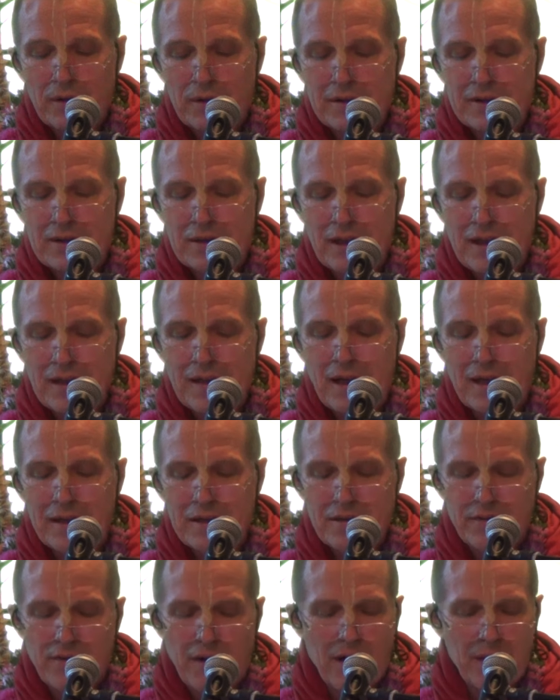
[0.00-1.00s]
Sridhar
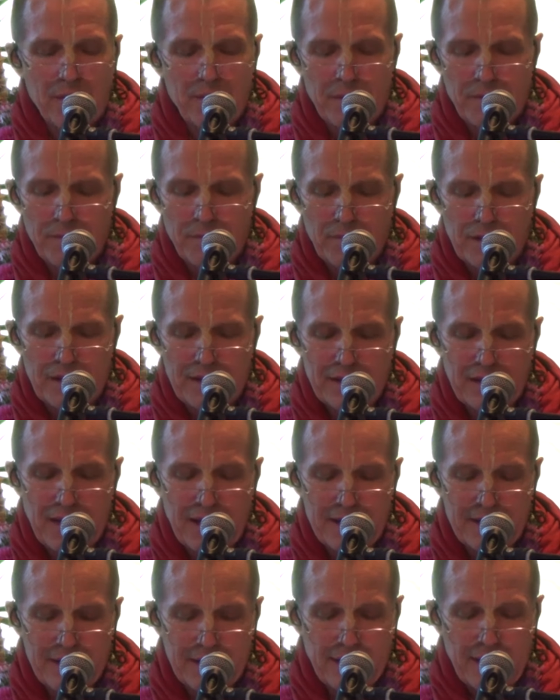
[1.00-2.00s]
Swami
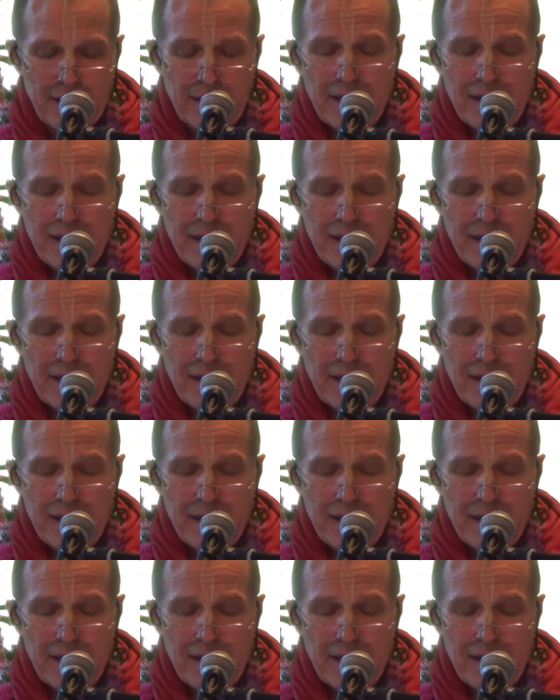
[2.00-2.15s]
says,